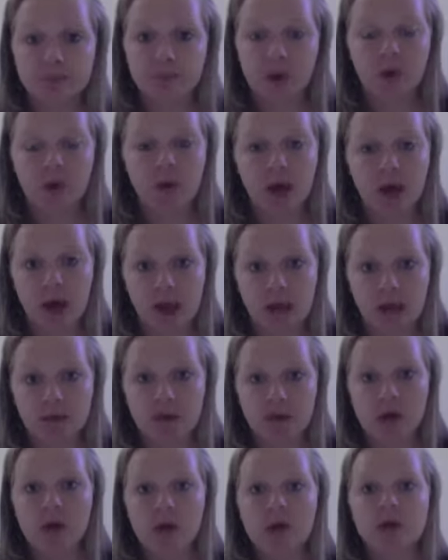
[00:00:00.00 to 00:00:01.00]
Okay?
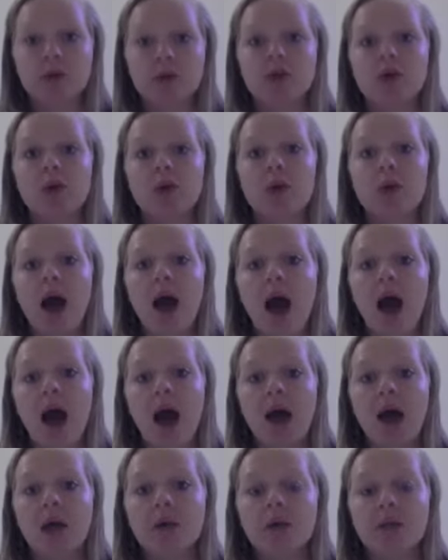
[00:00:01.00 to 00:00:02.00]
So
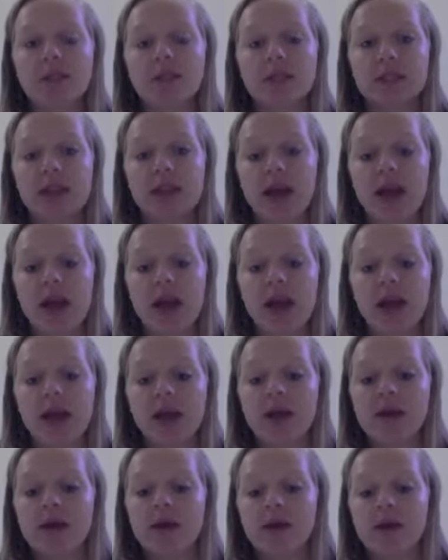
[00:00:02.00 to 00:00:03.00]
I would say,
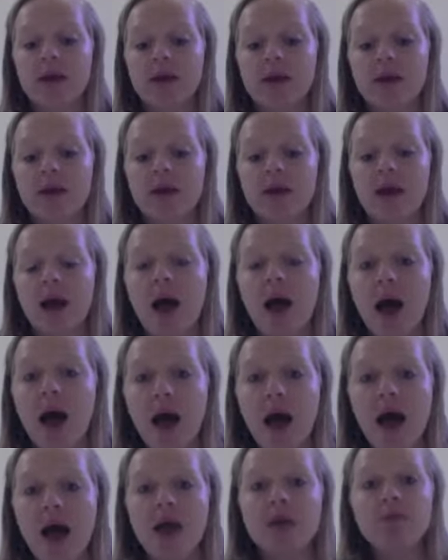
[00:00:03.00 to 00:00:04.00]

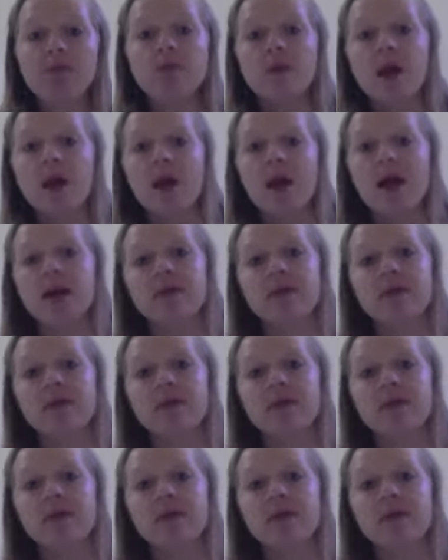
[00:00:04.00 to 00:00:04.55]
I run,